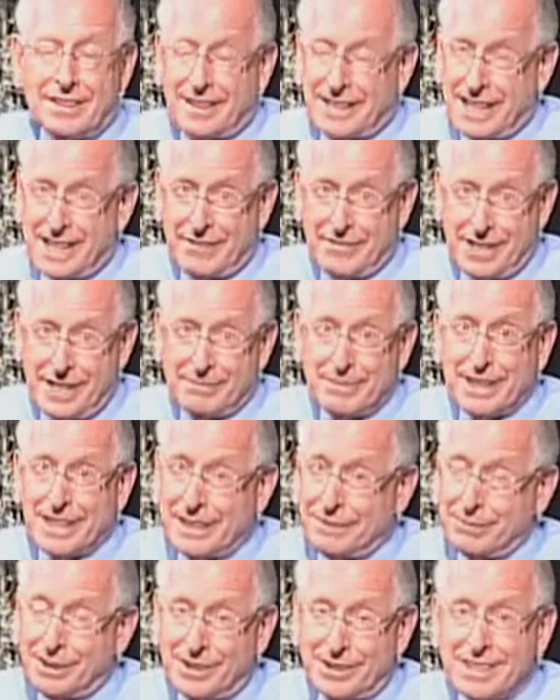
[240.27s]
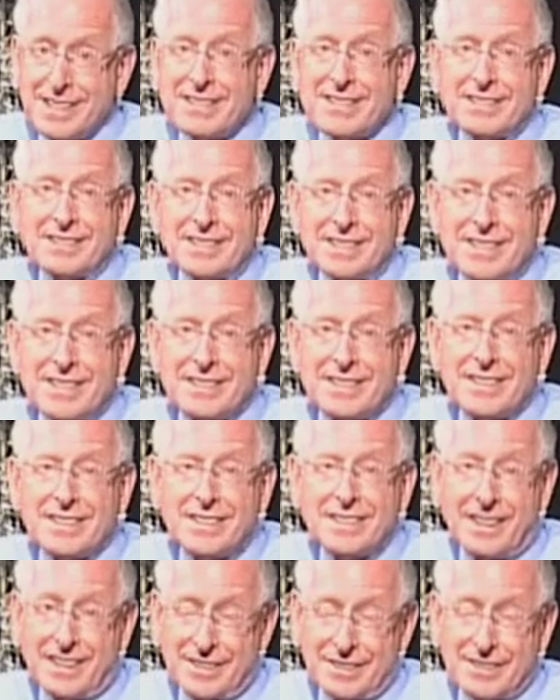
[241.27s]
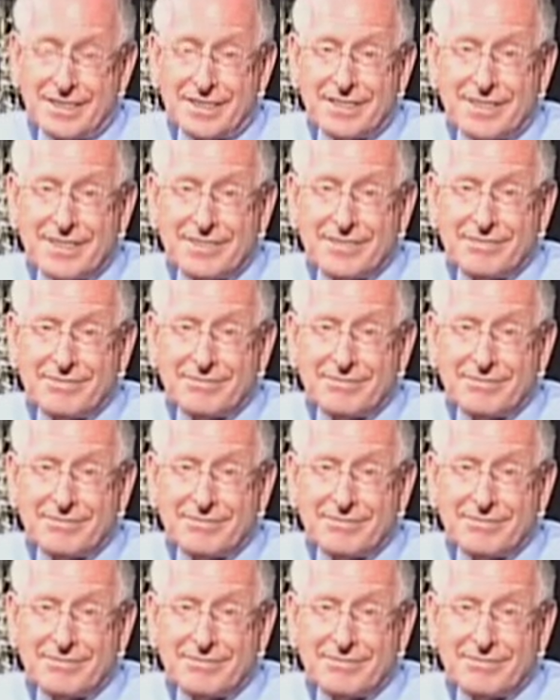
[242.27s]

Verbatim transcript: that have that many employees, at least, on Earth.